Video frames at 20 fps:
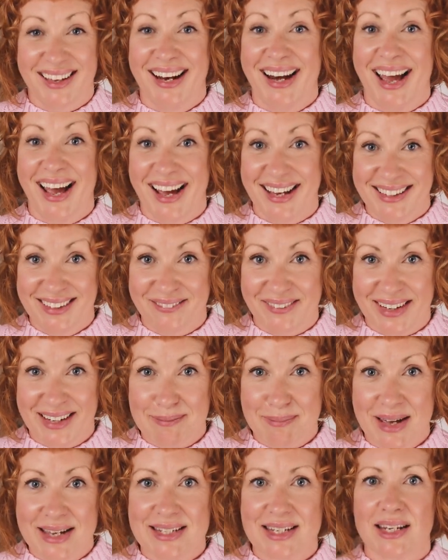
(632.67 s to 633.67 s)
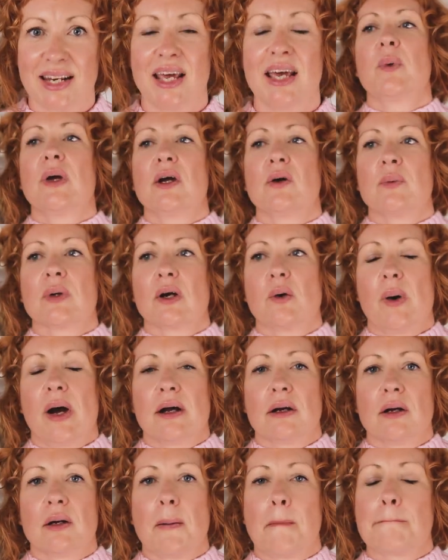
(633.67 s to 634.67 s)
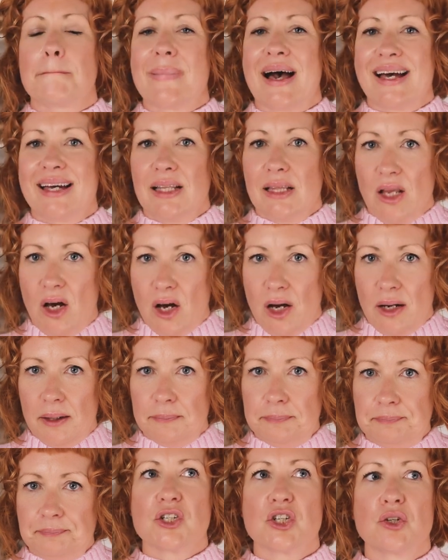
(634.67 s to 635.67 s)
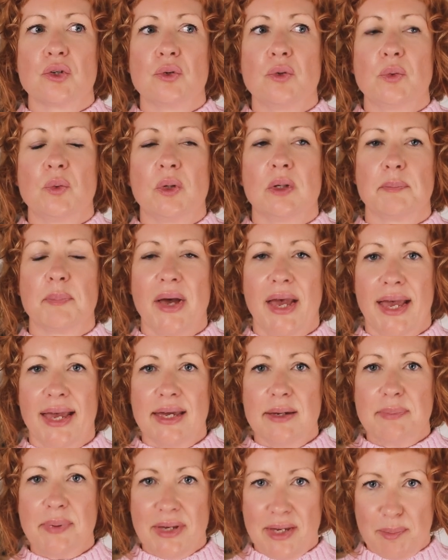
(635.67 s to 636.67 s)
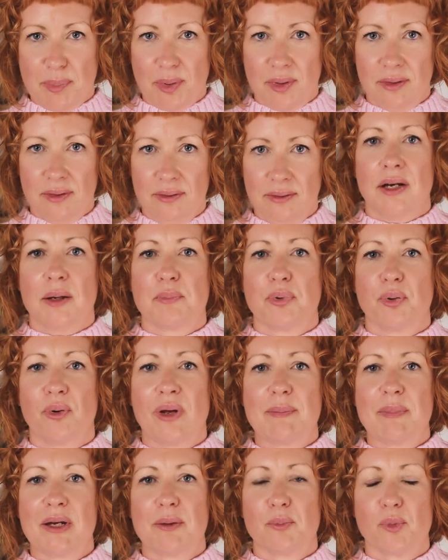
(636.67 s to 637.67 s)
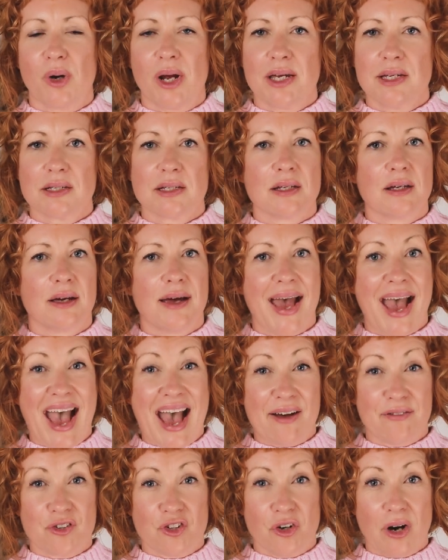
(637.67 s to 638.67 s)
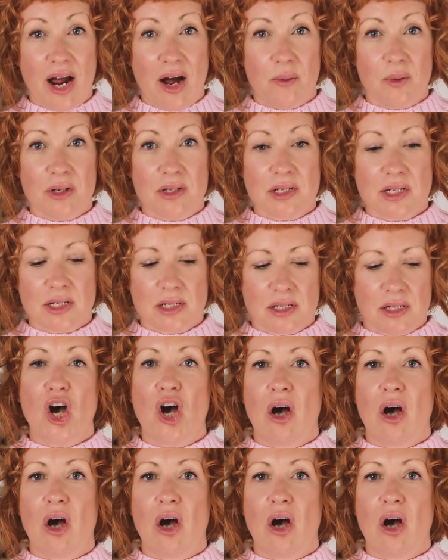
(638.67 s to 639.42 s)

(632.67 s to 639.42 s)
and I highly recommend it, we are required by law to pay people a premium rate after hours,